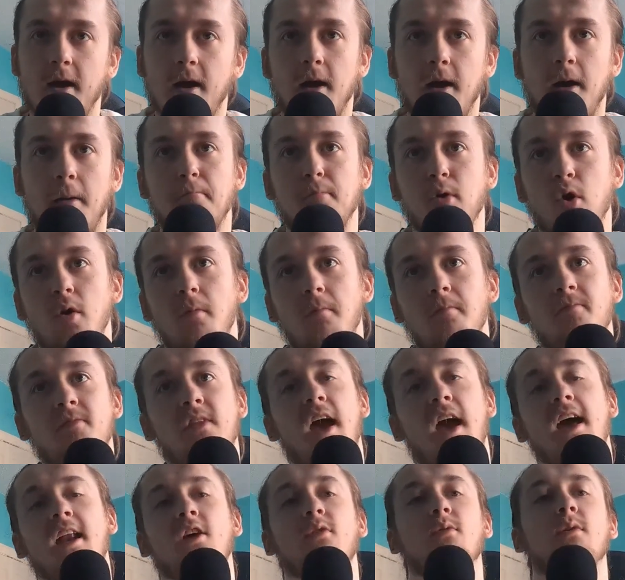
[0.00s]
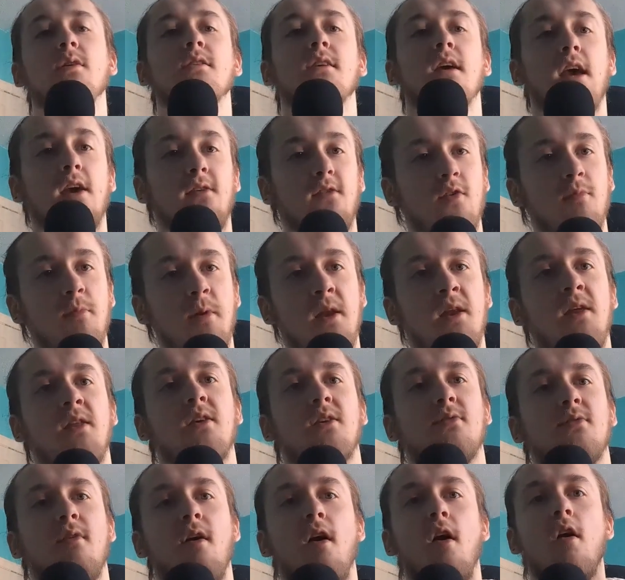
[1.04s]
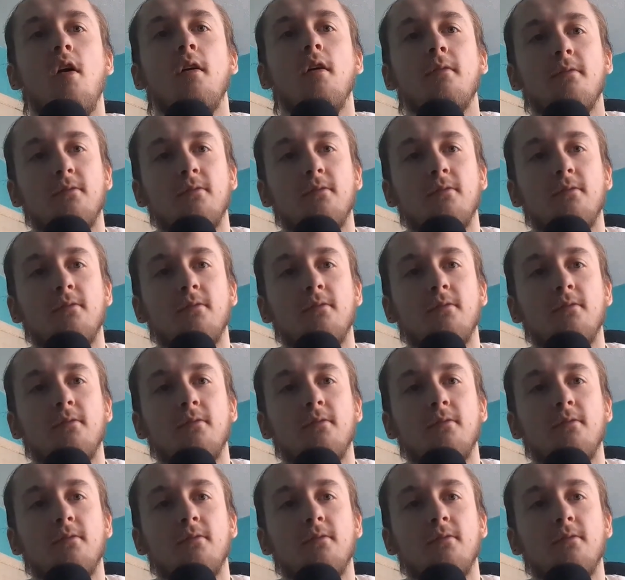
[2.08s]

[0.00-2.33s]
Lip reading: But anyways, if you made it this far,